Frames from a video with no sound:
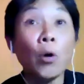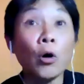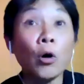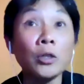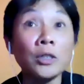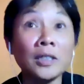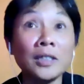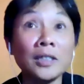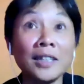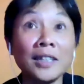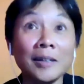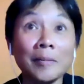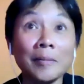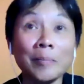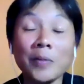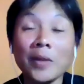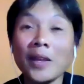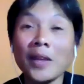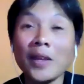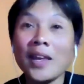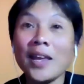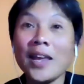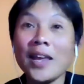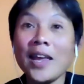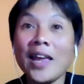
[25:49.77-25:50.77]
Bosnia,
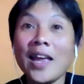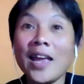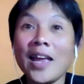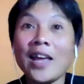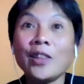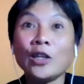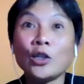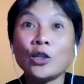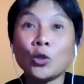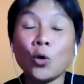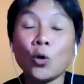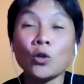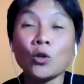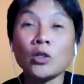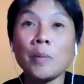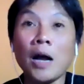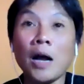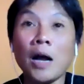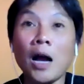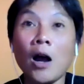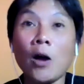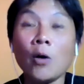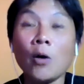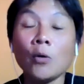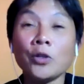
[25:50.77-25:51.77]
and they talked
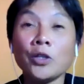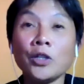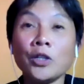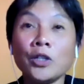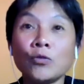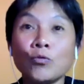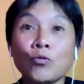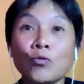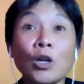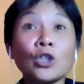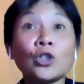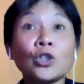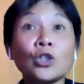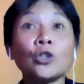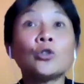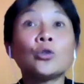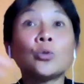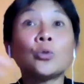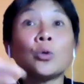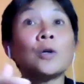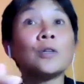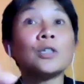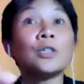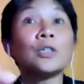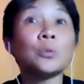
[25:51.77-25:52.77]
about how these Russian
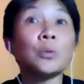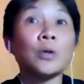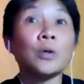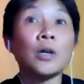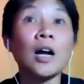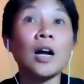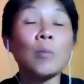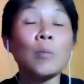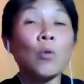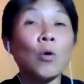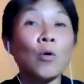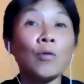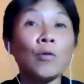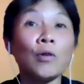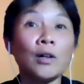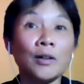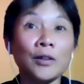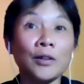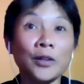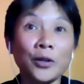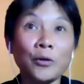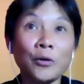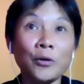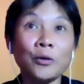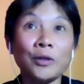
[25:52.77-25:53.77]
tourists would come
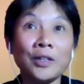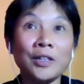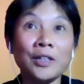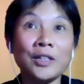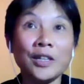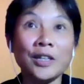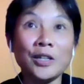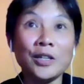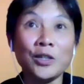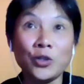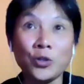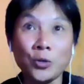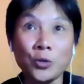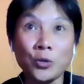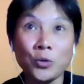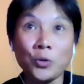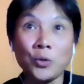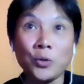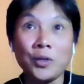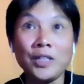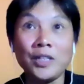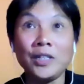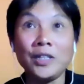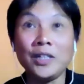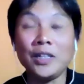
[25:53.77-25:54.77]
over,
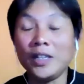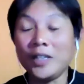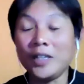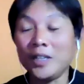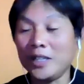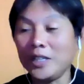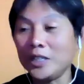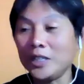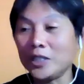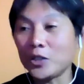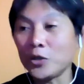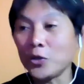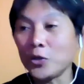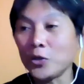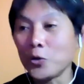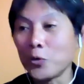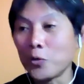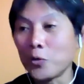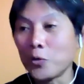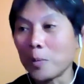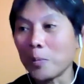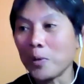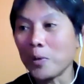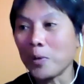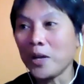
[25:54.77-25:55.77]
into Eastern
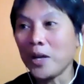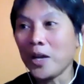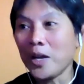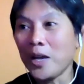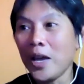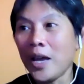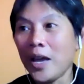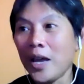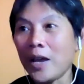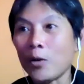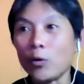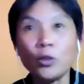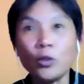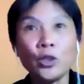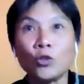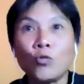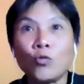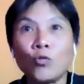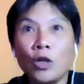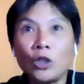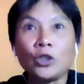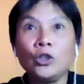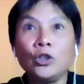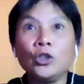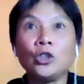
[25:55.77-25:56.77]
Europe, and all
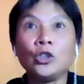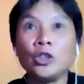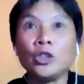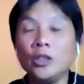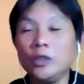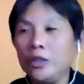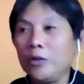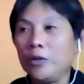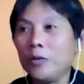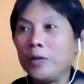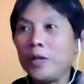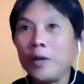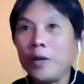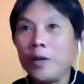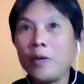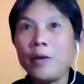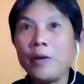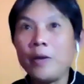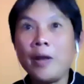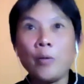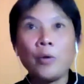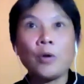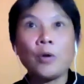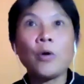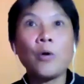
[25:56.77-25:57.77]
these Russians,
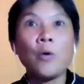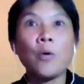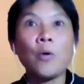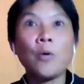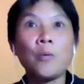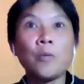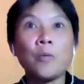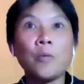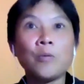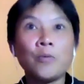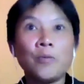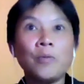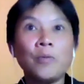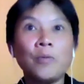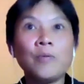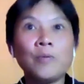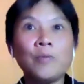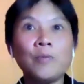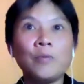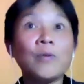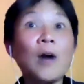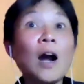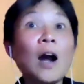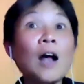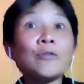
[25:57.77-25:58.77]
they would go
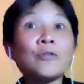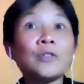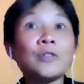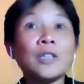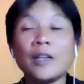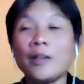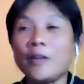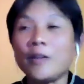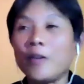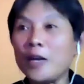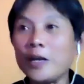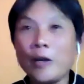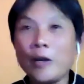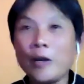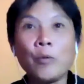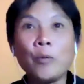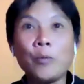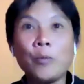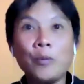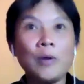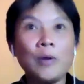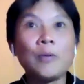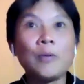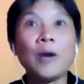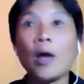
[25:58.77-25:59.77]
rafting, right? They
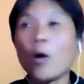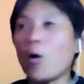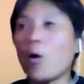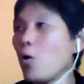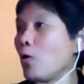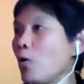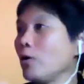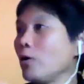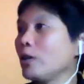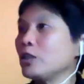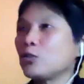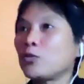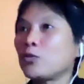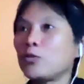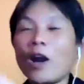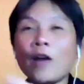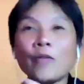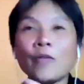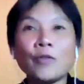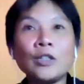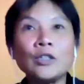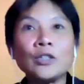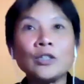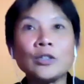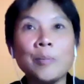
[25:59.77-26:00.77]
were oh, this
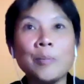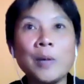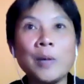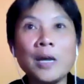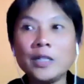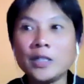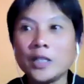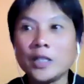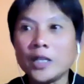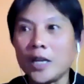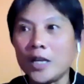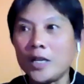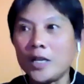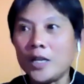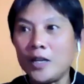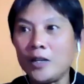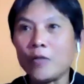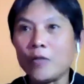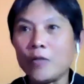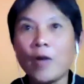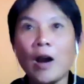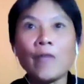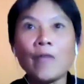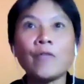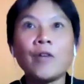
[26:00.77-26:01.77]
rafting's amazing, and
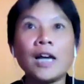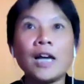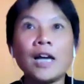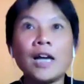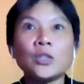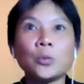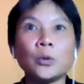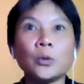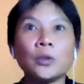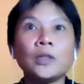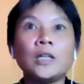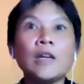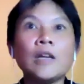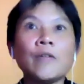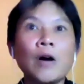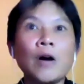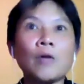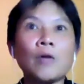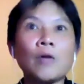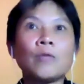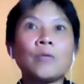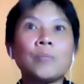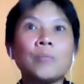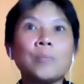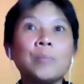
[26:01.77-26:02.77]
then the raft guides will give
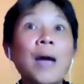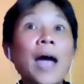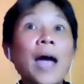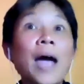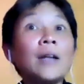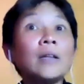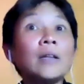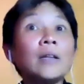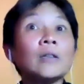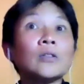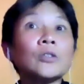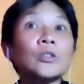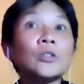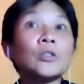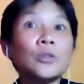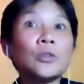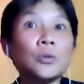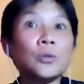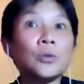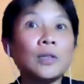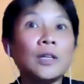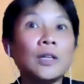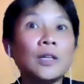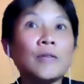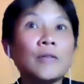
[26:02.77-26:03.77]
out paddles
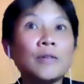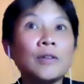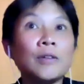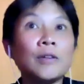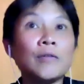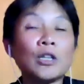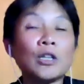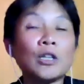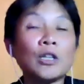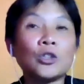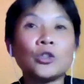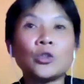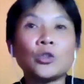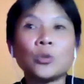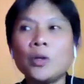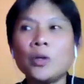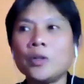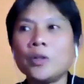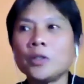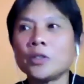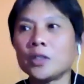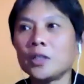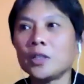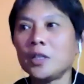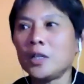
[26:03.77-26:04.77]
to the Russian
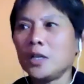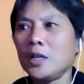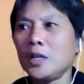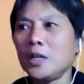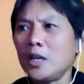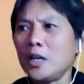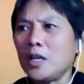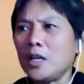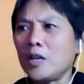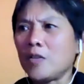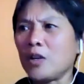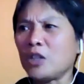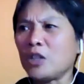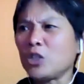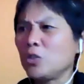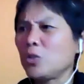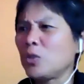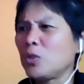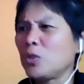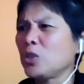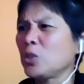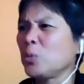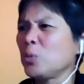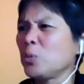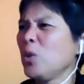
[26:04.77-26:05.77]
tourists, and the Russian
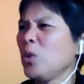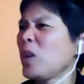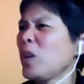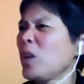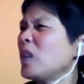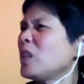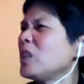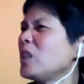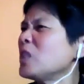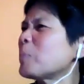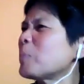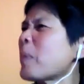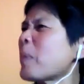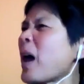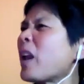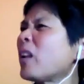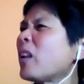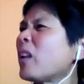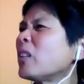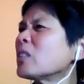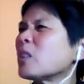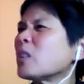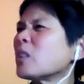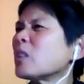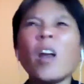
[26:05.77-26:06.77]
tourists will look at these
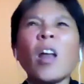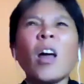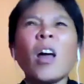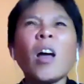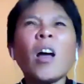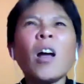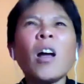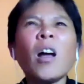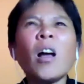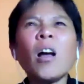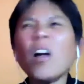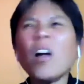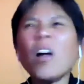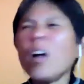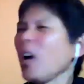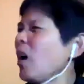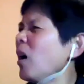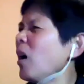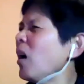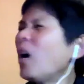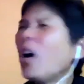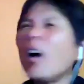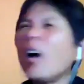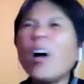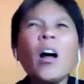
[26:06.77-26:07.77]
paddles and were like,
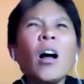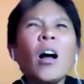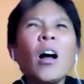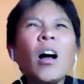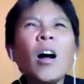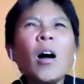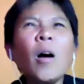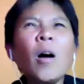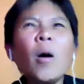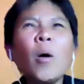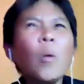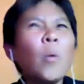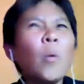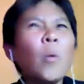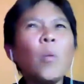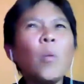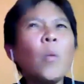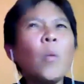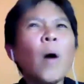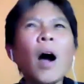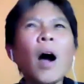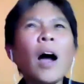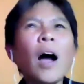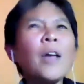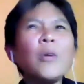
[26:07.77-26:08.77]

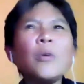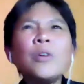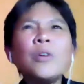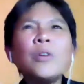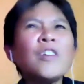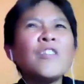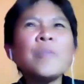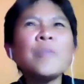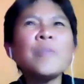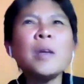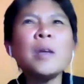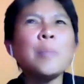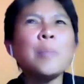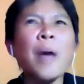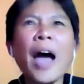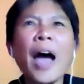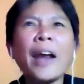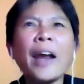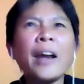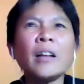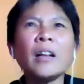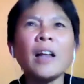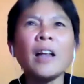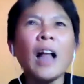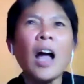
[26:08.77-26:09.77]
why you give me
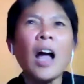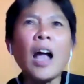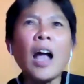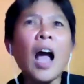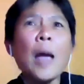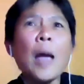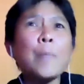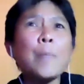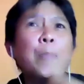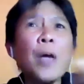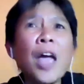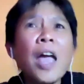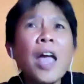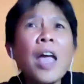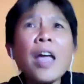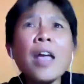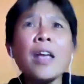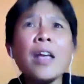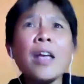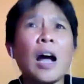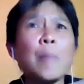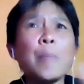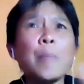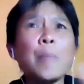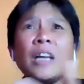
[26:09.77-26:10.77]
paddle? I
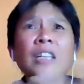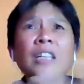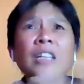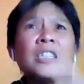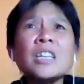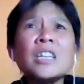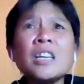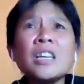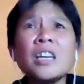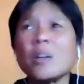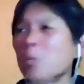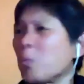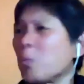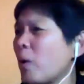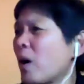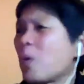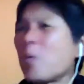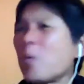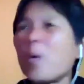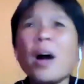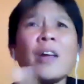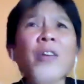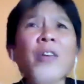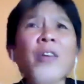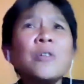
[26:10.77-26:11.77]
pay ticket.
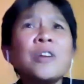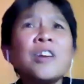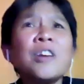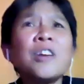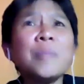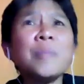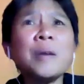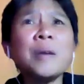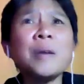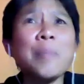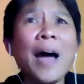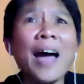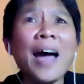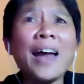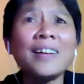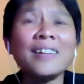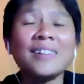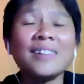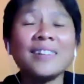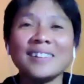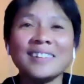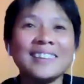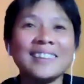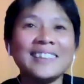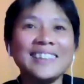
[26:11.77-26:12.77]
Why you give me
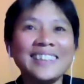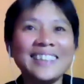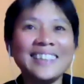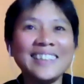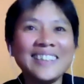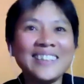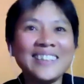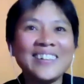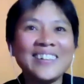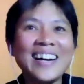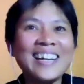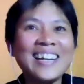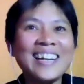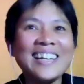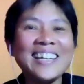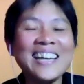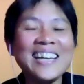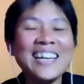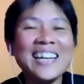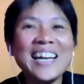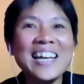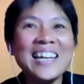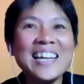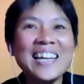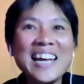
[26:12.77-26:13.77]
paddle, right?
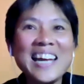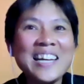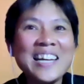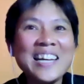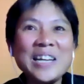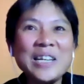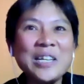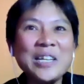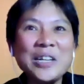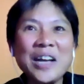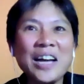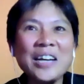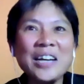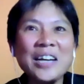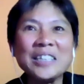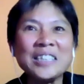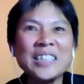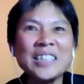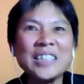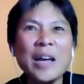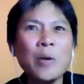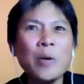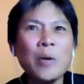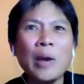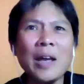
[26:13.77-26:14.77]
And they didn't
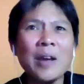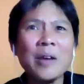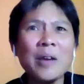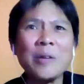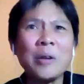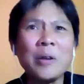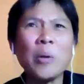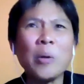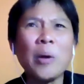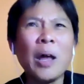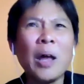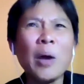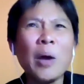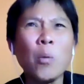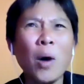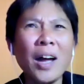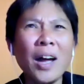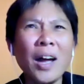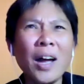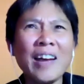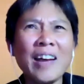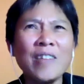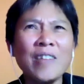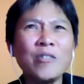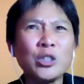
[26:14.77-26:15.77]
understand, like
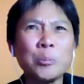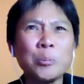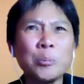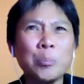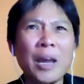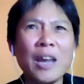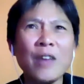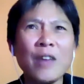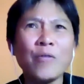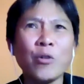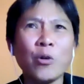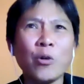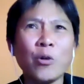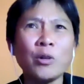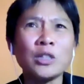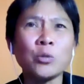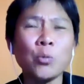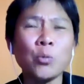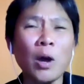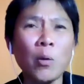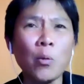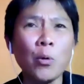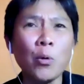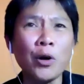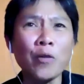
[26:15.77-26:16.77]
what? I've just paid for
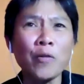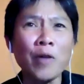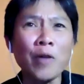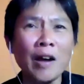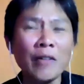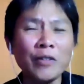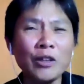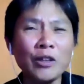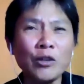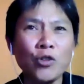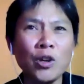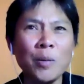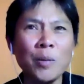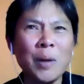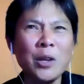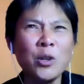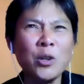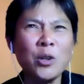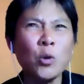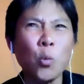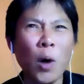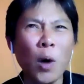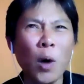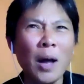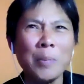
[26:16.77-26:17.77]
this whitewater rafting trip and
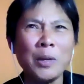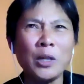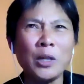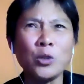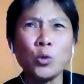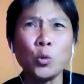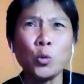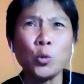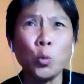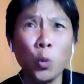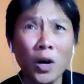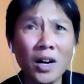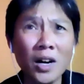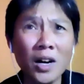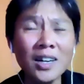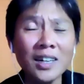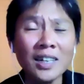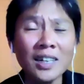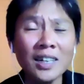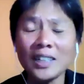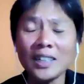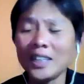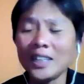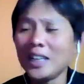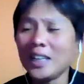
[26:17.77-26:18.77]
you want me to
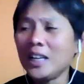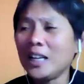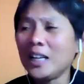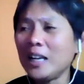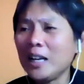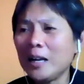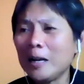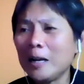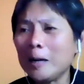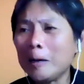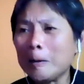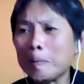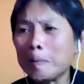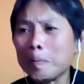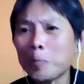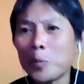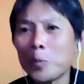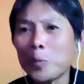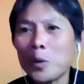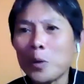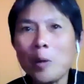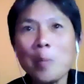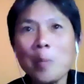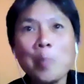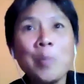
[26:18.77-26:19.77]
work?
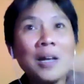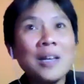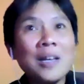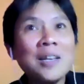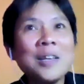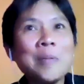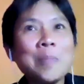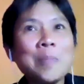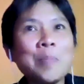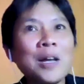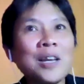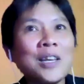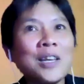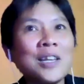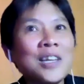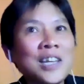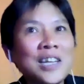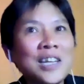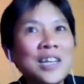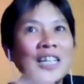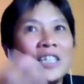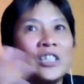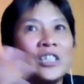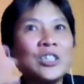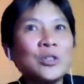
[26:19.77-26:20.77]
But
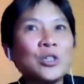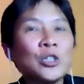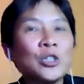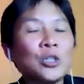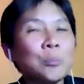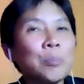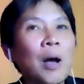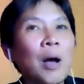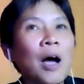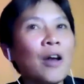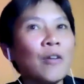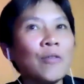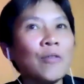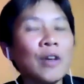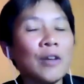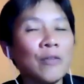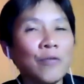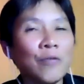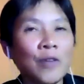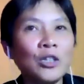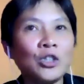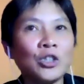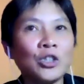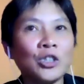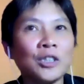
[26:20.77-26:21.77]
it's just part of
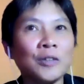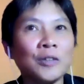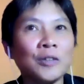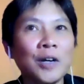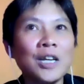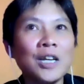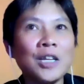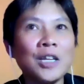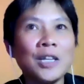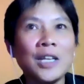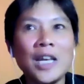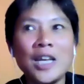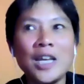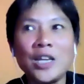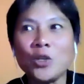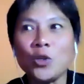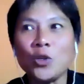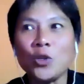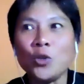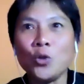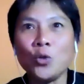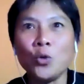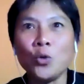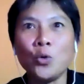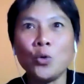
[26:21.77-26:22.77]
adventure, right? That
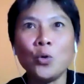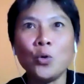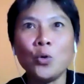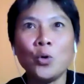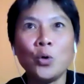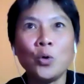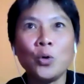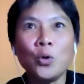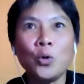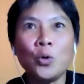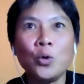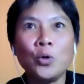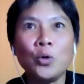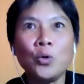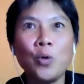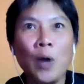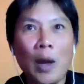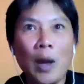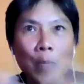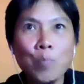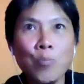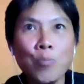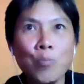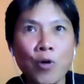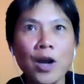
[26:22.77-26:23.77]
you
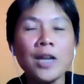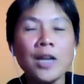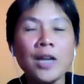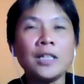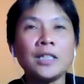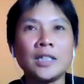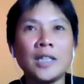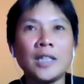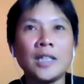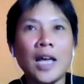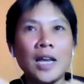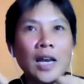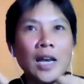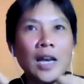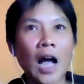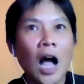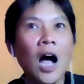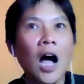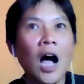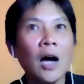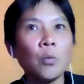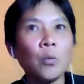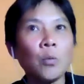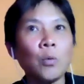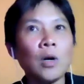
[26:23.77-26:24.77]
embrace that
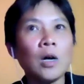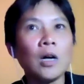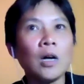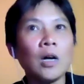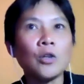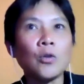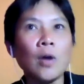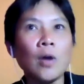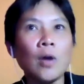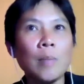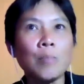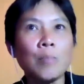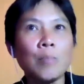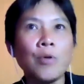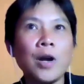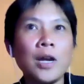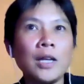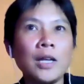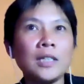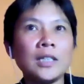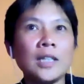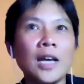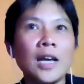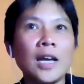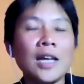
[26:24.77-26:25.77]
hard work. You
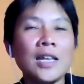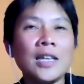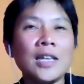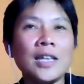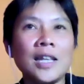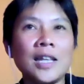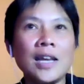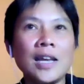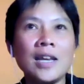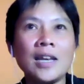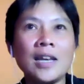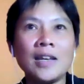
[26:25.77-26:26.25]
embrace that